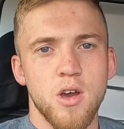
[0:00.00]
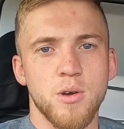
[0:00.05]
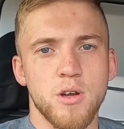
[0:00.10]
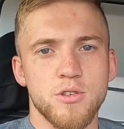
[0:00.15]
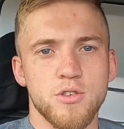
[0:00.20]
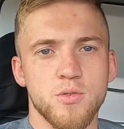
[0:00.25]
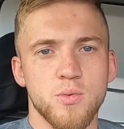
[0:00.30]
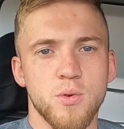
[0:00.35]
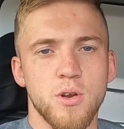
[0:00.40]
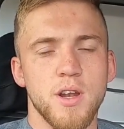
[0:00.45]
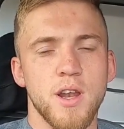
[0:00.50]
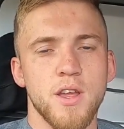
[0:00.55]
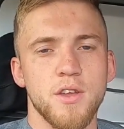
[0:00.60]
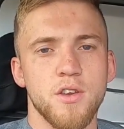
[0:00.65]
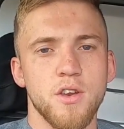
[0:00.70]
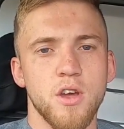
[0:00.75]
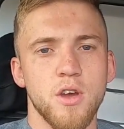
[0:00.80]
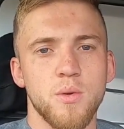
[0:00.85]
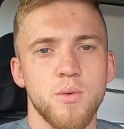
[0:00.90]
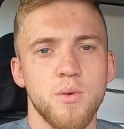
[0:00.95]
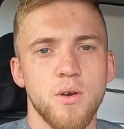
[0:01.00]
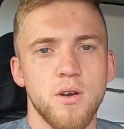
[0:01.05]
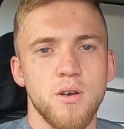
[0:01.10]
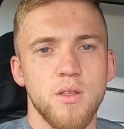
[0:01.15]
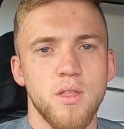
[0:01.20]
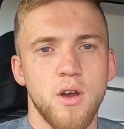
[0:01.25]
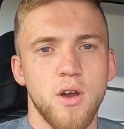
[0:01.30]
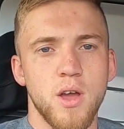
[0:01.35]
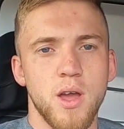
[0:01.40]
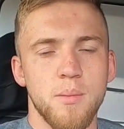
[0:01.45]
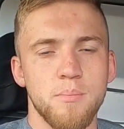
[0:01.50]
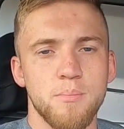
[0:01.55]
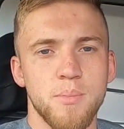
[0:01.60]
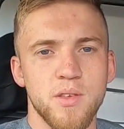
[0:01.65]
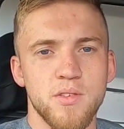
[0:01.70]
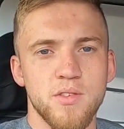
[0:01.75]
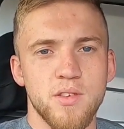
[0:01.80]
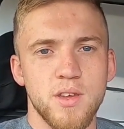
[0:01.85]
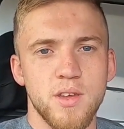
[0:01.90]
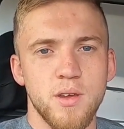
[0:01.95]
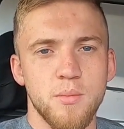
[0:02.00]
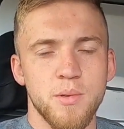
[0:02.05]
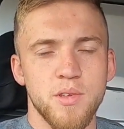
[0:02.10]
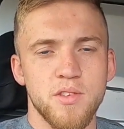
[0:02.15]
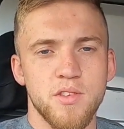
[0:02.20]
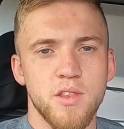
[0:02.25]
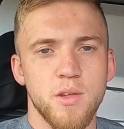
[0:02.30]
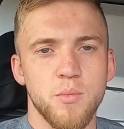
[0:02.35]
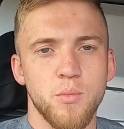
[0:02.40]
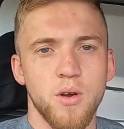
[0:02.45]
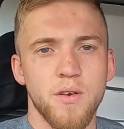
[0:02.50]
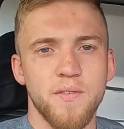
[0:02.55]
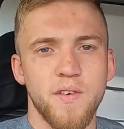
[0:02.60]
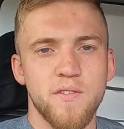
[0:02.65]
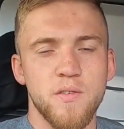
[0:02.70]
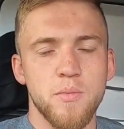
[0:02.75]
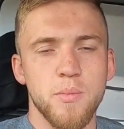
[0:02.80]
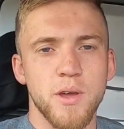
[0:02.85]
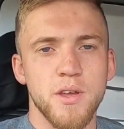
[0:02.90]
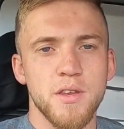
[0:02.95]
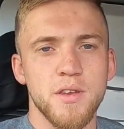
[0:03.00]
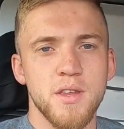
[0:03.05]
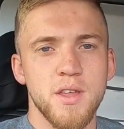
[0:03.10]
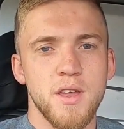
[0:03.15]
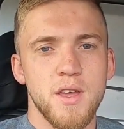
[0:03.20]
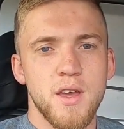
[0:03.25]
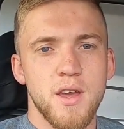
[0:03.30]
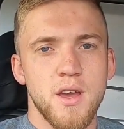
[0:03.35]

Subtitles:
But I just want to let you know, I am busy. I'm busier than what I've ever been.